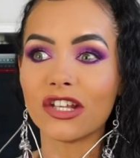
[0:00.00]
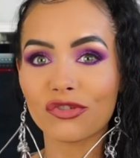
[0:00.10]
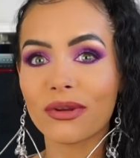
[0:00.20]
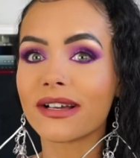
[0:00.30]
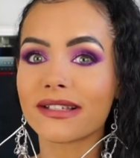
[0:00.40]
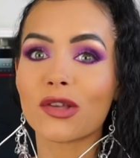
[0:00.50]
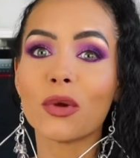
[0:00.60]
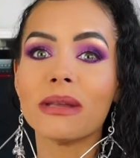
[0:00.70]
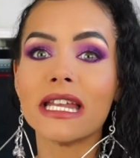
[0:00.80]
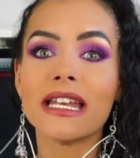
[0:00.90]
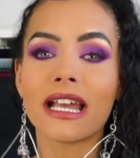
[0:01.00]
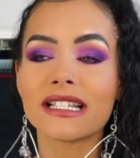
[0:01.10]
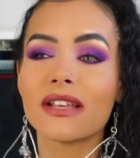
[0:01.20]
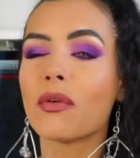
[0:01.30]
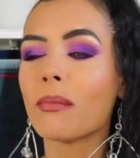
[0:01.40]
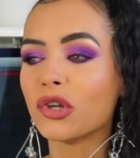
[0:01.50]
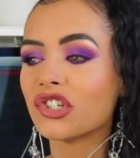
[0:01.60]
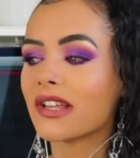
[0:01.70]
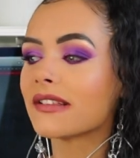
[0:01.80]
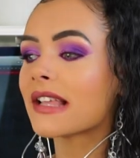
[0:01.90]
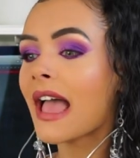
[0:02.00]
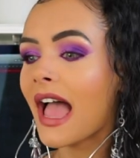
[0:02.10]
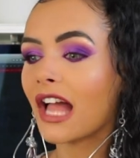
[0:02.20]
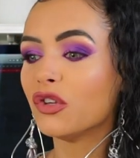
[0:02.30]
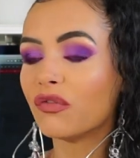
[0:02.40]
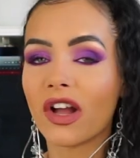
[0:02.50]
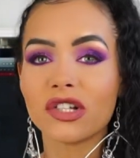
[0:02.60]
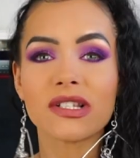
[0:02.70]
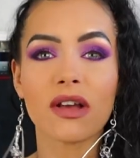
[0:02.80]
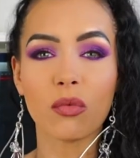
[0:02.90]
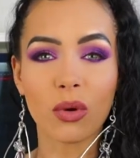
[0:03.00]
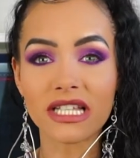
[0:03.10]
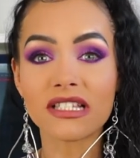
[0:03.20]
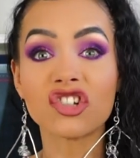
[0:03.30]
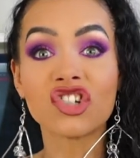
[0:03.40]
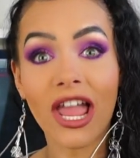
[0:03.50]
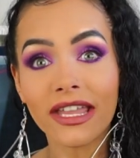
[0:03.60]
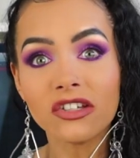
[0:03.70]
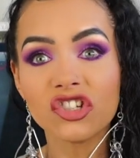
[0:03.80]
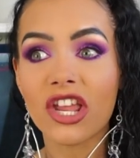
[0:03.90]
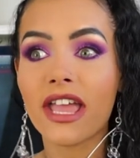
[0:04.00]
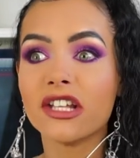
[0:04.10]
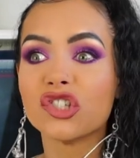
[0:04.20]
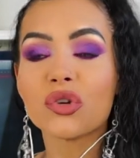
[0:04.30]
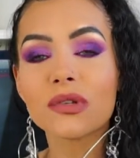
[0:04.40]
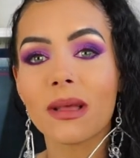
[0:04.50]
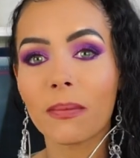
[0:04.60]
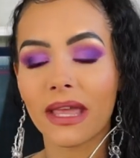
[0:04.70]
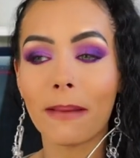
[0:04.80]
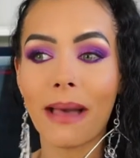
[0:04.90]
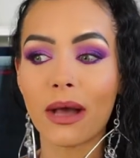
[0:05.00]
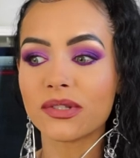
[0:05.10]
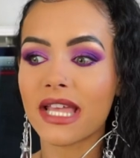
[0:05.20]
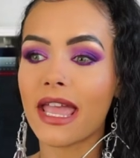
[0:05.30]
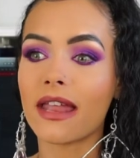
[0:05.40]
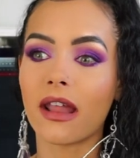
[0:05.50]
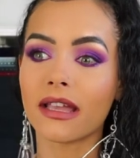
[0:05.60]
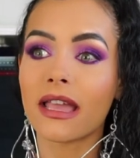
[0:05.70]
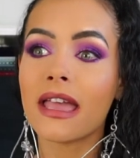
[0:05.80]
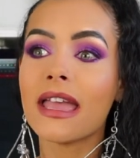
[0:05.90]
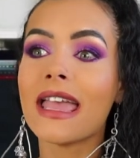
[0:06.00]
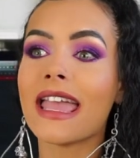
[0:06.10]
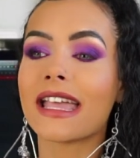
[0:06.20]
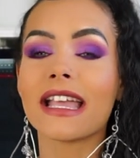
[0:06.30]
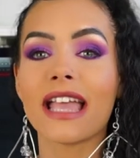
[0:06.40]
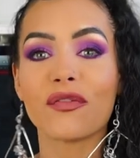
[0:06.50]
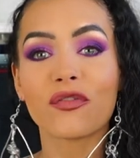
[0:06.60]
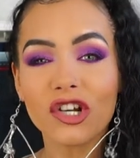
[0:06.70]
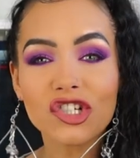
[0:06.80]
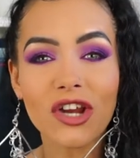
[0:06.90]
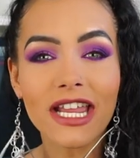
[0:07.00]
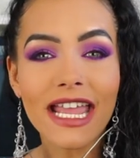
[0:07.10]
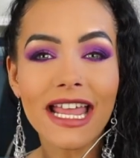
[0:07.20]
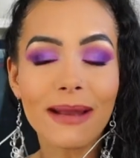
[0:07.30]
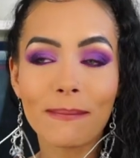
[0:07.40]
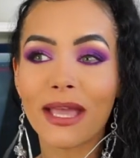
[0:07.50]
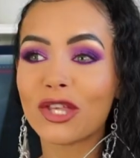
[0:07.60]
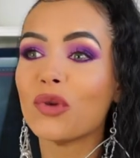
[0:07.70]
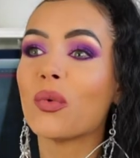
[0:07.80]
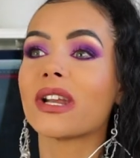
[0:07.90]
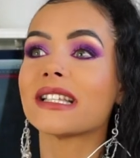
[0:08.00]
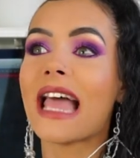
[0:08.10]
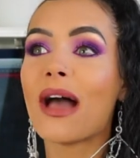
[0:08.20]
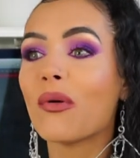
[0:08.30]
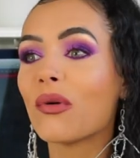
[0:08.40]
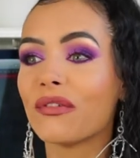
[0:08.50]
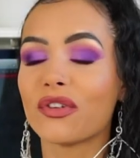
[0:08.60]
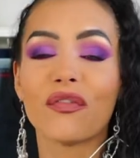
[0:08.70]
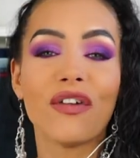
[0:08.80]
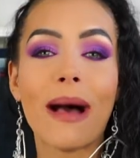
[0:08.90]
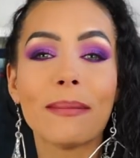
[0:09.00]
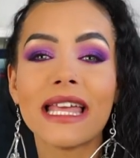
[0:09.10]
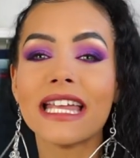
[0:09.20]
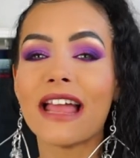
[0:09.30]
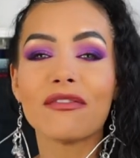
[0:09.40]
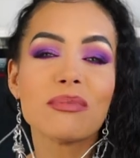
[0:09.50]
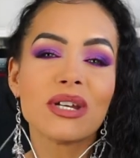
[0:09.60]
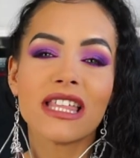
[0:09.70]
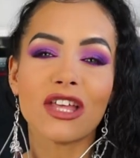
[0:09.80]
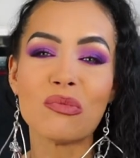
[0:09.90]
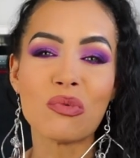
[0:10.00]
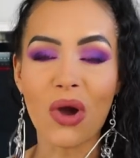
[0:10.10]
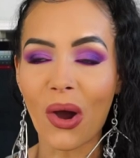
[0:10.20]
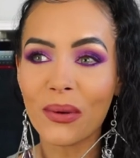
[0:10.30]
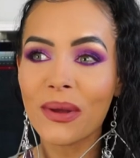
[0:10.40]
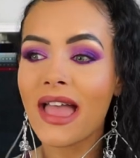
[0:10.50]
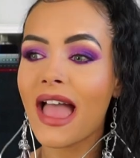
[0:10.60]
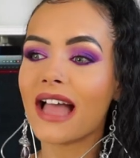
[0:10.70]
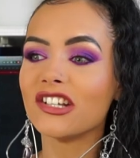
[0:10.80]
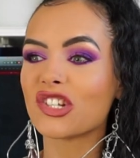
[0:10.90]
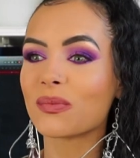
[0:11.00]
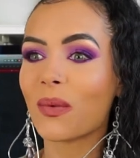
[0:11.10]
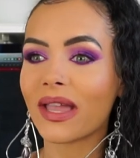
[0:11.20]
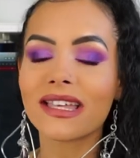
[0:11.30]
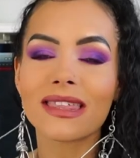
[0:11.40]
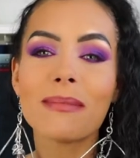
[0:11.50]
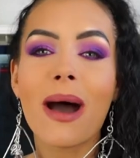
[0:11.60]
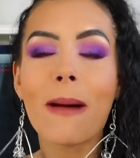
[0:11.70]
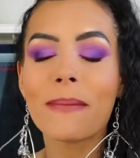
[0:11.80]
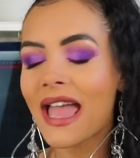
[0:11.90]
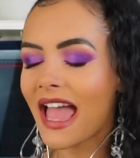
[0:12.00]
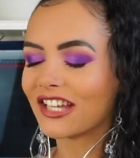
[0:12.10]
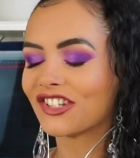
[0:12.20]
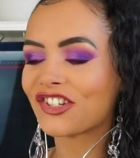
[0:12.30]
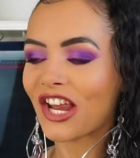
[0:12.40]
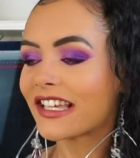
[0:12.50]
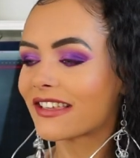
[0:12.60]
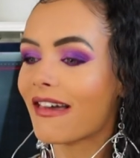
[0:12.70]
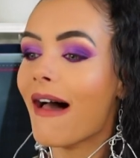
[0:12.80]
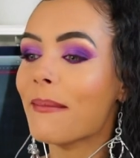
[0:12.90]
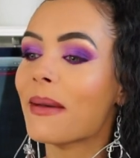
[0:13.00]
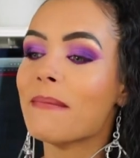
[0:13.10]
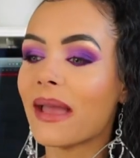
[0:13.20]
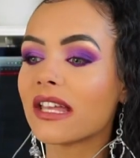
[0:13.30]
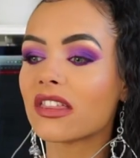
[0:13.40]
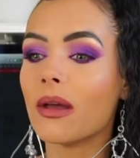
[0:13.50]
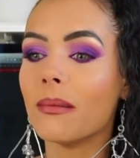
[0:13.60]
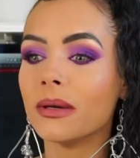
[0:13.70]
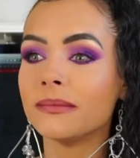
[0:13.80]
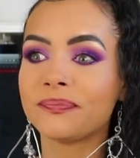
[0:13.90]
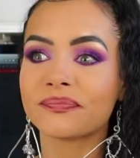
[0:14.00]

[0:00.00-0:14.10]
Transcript: trigger so many negative emotions and you find yourself wanting to change it and do something about it and like it can get frustrating and make you want to tell all of your family and everybody that you know and just wake them up and shake them and make them